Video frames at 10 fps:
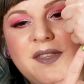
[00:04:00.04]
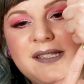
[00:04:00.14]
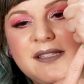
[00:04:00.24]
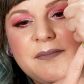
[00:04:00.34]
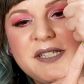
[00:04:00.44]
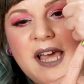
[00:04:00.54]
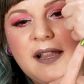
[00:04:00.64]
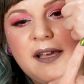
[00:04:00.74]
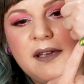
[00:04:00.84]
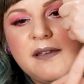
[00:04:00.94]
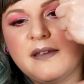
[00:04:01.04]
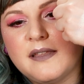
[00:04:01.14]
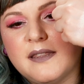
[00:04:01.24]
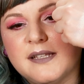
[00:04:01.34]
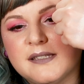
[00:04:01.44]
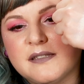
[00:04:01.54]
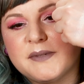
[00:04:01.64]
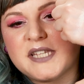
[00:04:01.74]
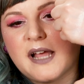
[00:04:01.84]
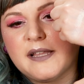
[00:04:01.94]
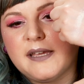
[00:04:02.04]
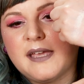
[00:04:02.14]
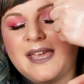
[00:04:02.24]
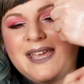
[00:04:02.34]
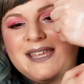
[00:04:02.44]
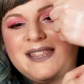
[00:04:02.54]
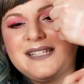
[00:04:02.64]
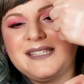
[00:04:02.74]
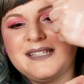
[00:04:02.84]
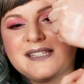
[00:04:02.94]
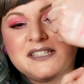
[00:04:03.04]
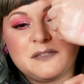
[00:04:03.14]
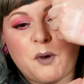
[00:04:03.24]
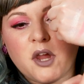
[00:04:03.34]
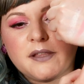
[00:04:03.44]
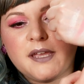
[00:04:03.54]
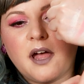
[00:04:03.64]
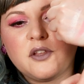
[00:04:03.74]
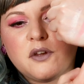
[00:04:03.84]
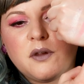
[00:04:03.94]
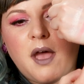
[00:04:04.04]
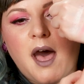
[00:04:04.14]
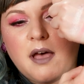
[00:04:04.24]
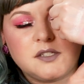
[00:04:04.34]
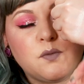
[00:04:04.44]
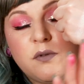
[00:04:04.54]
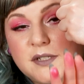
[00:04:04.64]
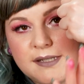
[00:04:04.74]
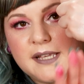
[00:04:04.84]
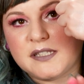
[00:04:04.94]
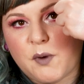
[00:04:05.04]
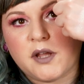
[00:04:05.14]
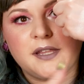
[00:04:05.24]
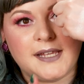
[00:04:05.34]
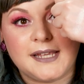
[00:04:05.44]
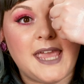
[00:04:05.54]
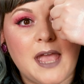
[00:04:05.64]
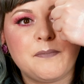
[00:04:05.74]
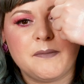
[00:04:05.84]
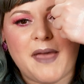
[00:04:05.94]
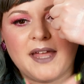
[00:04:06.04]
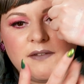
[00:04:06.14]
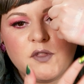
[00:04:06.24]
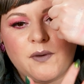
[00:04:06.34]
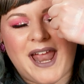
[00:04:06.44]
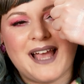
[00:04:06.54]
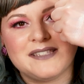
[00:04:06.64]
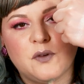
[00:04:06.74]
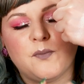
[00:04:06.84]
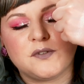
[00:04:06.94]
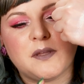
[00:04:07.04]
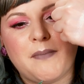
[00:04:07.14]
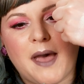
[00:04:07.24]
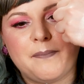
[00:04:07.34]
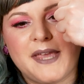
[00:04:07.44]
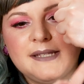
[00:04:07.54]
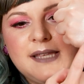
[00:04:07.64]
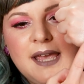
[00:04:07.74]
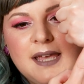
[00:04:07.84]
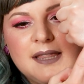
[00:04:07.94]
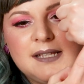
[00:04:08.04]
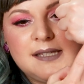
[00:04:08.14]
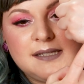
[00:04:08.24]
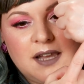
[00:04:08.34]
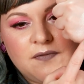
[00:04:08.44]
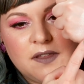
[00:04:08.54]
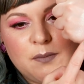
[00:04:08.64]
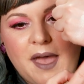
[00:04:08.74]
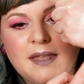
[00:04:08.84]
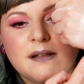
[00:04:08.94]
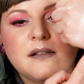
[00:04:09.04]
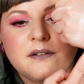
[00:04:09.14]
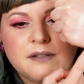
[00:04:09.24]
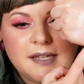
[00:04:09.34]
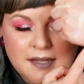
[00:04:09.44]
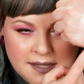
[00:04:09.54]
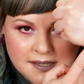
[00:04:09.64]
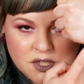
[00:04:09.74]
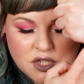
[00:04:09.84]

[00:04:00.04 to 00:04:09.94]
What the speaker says: this is a metallic. This is a metallic. This is a sparkly color, so we'll just say it's sparkly. It can't be matte, even though it has almost a matte base. This is definitely matte, and clearly this is